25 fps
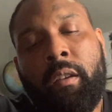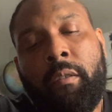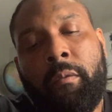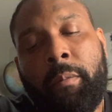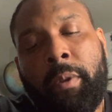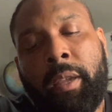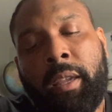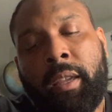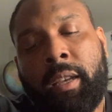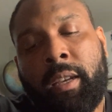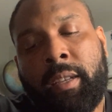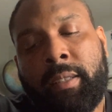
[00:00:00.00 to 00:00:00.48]

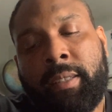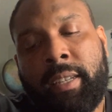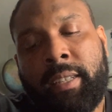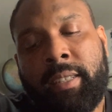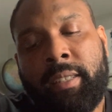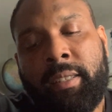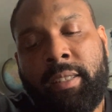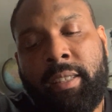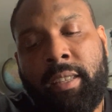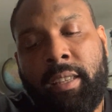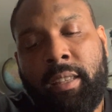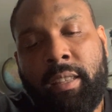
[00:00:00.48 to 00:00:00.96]
because I
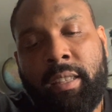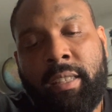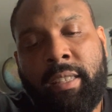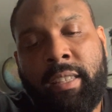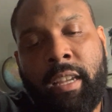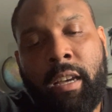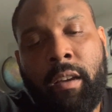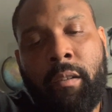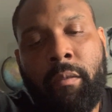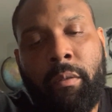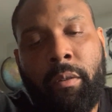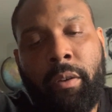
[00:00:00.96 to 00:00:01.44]
see the
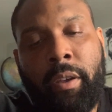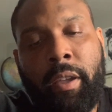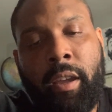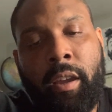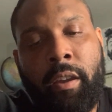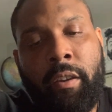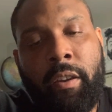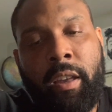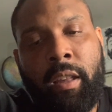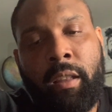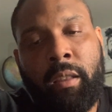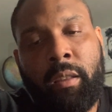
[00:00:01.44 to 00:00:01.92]
devil
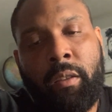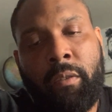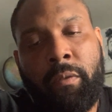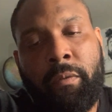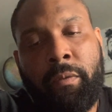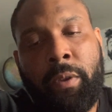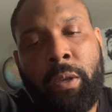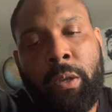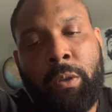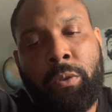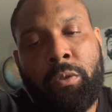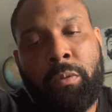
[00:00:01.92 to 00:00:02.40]
here in the
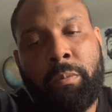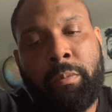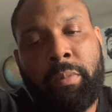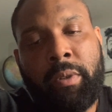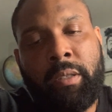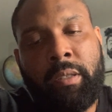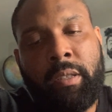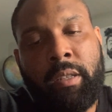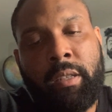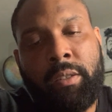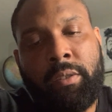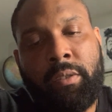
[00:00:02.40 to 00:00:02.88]
future
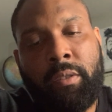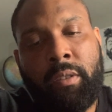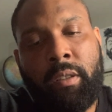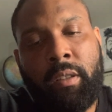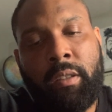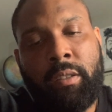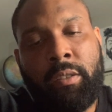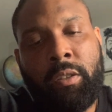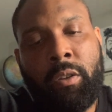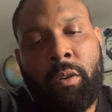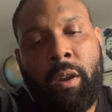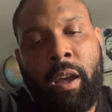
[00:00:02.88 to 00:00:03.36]
position.
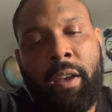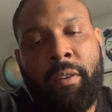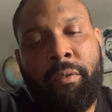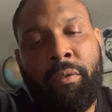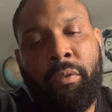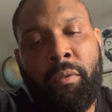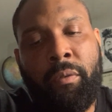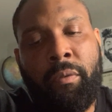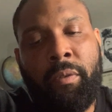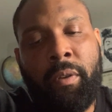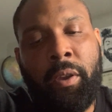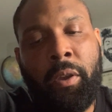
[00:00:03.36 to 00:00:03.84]
So I
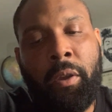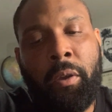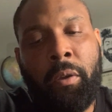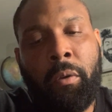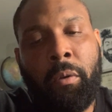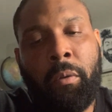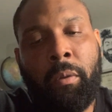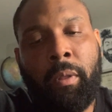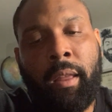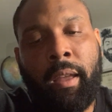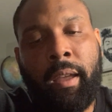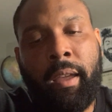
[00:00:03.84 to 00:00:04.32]

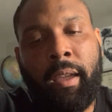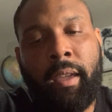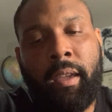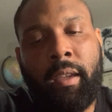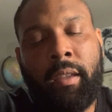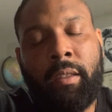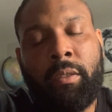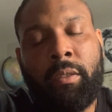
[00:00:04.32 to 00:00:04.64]
feel like